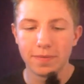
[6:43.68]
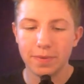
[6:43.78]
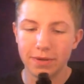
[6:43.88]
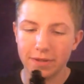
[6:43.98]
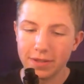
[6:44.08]

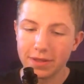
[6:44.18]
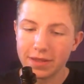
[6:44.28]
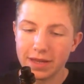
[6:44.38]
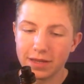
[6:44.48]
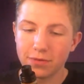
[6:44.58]
but
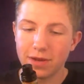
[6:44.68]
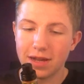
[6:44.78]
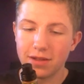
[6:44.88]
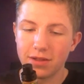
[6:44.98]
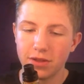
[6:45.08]
that is quite
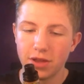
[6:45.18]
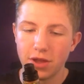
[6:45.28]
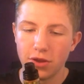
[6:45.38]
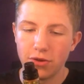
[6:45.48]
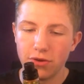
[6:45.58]
a lot,
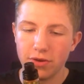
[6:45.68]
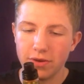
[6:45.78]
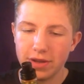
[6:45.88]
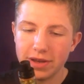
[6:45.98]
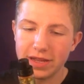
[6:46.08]

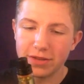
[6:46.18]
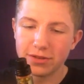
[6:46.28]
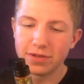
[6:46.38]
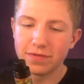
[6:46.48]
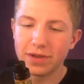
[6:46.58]
and it
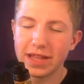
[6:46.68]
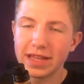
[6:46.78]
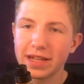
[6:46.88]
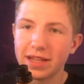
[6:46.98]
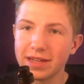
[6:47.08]
doesn't
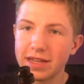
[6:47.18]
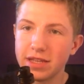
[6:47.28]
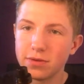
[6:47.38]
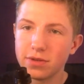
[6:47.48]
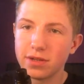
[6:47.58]
really click
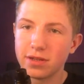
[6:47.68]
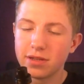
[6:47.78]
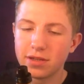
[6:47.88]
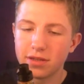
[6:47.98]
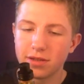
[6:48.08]
into a
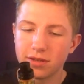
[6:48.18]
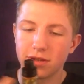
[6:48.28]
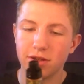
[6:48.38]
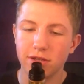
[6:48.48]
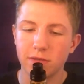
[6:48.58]

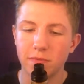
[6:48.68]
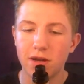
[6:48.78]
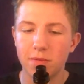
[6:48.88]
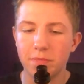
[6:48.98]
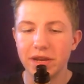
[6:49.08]
certain
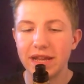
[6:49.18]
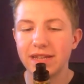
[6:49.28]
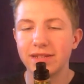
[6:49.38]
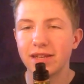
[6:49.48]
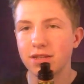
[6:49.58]
spot, but it
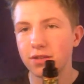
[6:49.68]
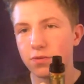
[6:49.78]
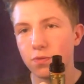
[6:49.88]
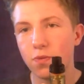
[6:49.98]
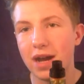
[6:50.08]
is
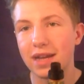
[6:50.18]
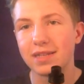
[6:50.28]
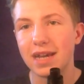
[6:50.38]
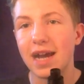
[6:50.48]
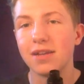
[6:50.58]
quite
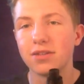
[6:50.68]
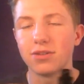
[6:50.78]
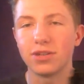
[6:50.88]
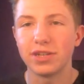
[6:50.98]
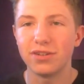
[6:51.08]
tight, so
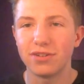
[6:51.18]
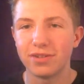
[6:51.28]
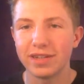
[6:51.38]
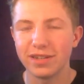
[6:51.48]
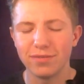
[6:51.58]

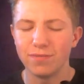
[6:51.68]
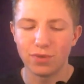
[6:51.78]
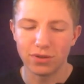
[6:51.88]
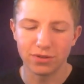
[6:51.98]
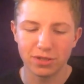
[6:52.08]
it
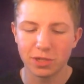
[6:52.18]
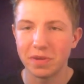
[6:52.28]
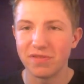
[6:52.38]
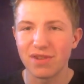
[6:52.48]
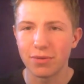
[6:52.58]
won't
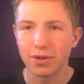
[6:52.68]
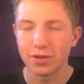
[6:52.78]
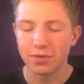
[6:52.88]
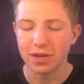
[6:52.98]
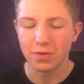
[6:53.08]
spin around on
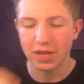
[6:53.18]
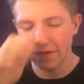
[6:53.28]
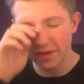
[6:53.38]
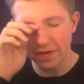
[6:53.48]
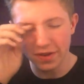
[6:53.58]
you anyway,
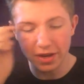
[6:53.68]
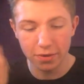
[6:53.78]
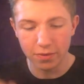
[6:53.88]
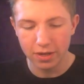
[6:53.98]
even if you do.